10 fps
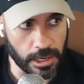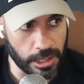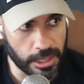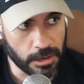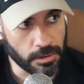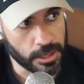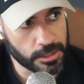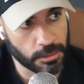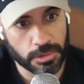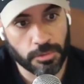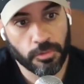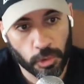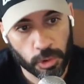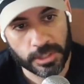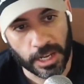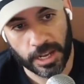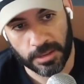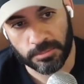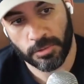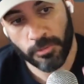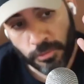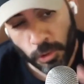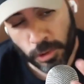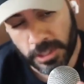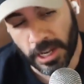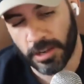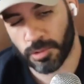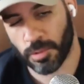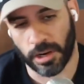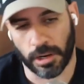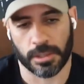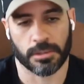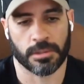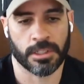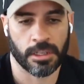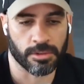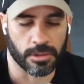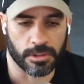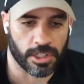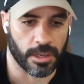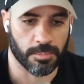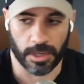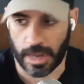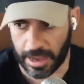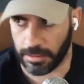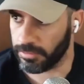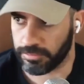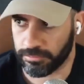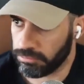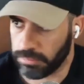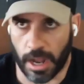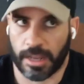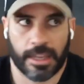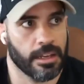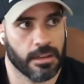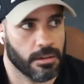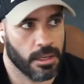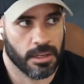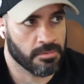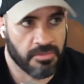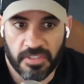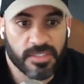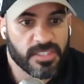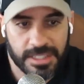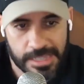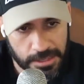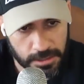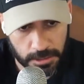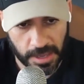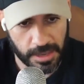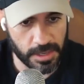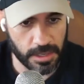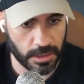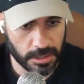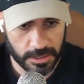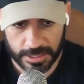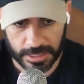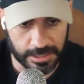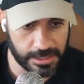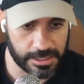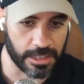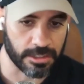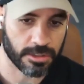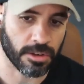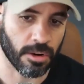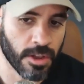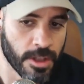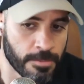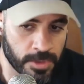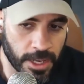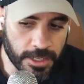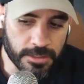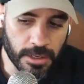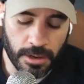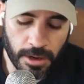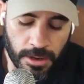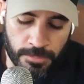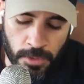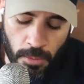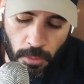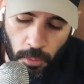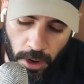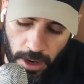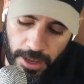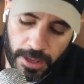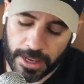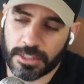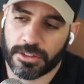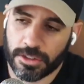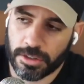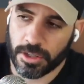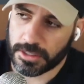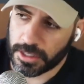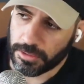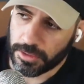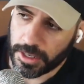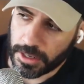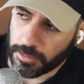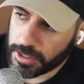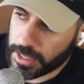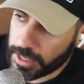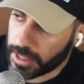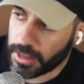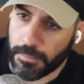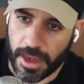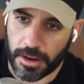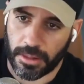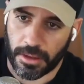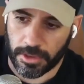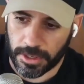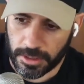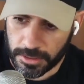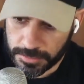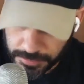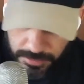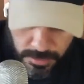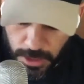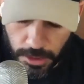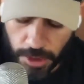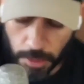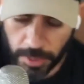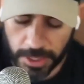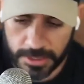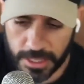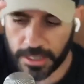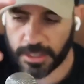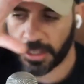I think like there was 4 times we were able to dethrone the champion out of, 50 tests, maybe 60 tests. So it's what I guess the too long didn't read. And I want to take like a meta level here, no pun intended,